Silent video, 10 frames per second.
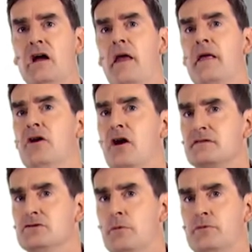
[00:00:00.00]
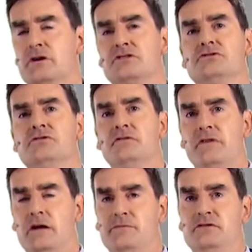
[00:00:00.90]
and then after the operation, you
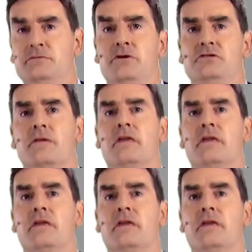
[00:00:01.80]
develop a pneumonia.